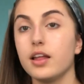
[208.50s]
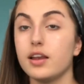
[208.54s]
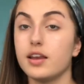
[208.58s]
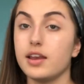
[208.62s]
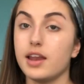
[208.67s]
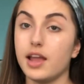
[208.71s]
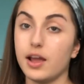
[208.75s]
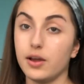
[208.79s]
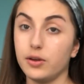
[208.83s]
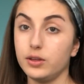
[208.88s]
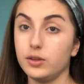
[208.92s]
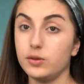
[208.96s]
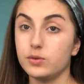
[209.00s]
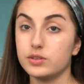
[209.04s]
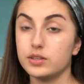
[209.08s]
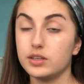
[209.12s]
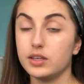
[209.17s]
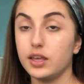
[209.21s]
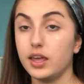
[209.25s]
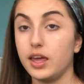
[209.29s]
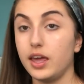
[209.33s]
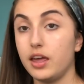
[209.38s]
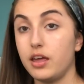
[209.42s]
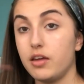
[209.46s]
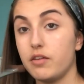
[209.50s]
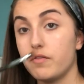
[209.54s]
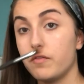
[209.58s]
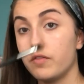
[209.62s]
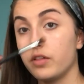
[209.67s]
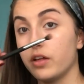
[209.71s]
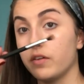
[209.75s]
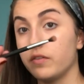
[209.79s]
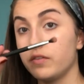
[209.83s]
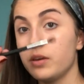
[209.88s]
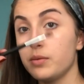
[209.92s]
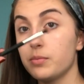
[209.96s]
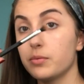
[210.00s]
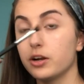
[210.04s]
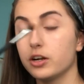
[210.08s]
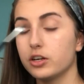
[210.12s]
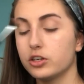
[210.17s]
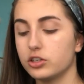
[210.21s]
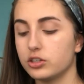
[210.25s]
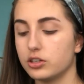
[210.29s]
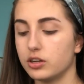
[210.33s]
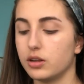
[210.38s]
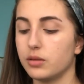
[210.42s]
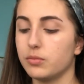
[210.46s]
Now using a fluffy
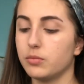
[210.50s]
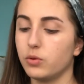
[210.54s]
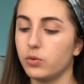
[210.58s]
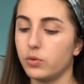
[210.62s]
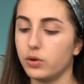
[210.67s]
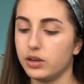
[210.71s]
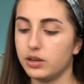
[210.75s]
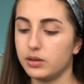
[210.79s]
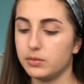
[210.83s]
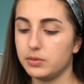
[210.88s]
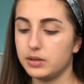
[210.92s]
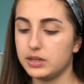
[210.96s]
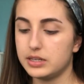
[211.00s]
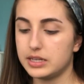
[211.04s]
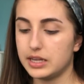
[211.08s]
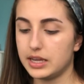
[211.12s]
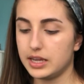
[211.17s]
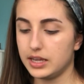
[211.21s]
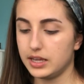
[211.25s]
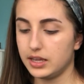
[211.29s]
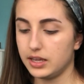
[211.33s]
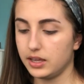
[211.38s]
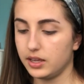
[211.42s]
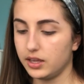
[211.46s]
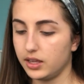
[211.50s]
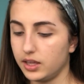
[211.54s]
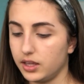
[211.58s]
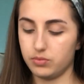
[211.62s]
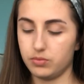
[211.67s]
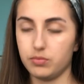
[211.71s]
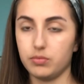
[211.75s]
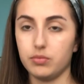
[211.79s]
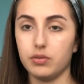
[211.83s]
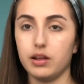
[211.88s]
brush, I'm going to be taking,